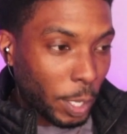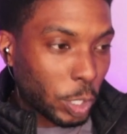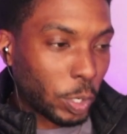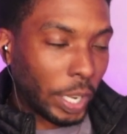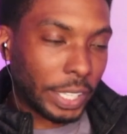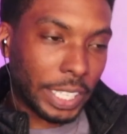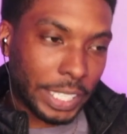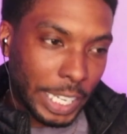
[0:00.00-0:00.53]

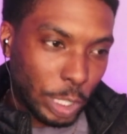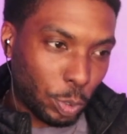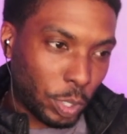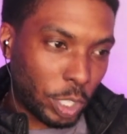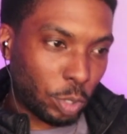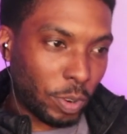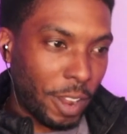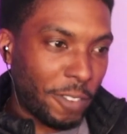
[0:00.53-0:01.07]
So I think that's what
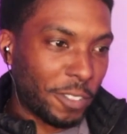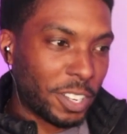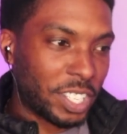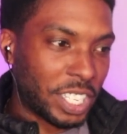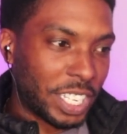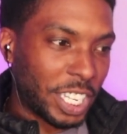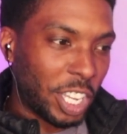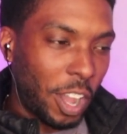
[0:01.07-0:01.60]
he's
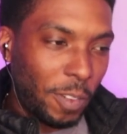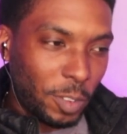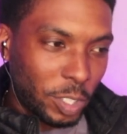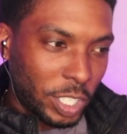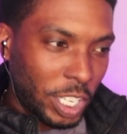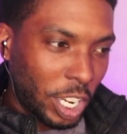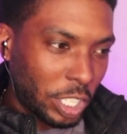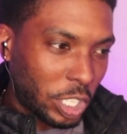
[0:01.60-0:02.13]
referencing. He also
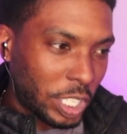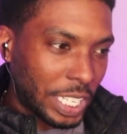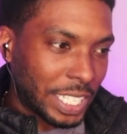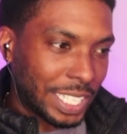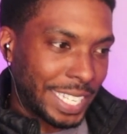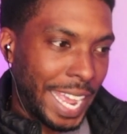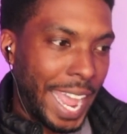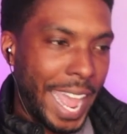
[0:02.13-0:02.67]
he also says
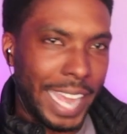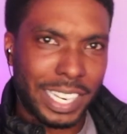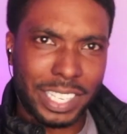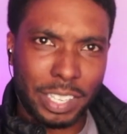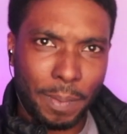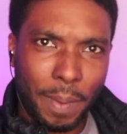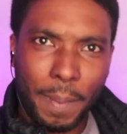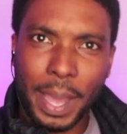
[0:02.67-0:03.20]
his hat,
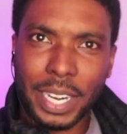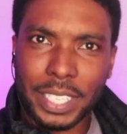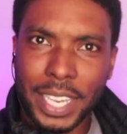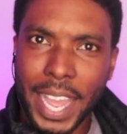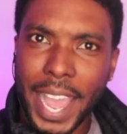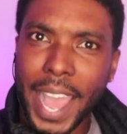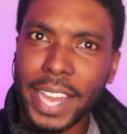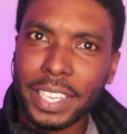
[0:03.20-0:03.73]
something about his
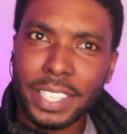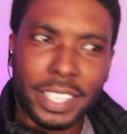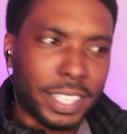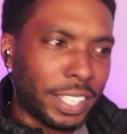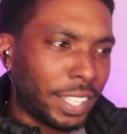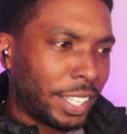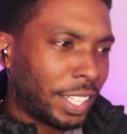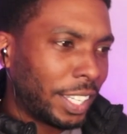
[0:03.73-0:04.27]
hat.
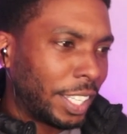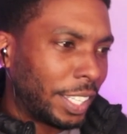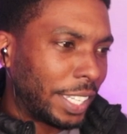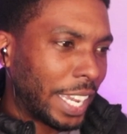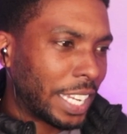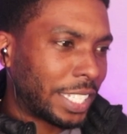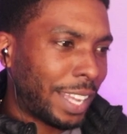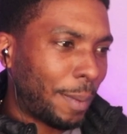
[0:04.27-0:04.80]
You
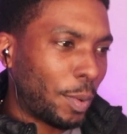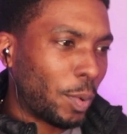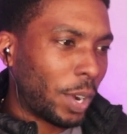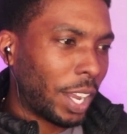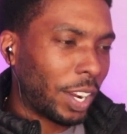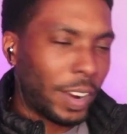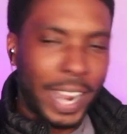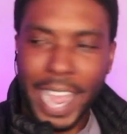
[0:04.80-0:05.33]
can't tell me what
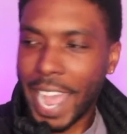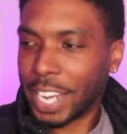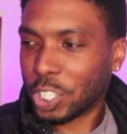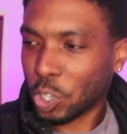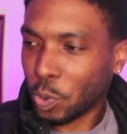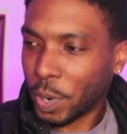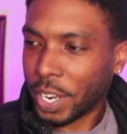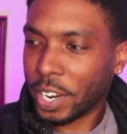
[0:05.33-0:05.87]
color hat
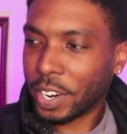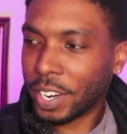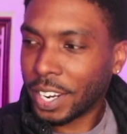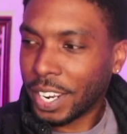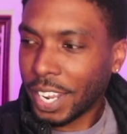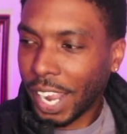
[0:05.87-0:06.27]
to wear.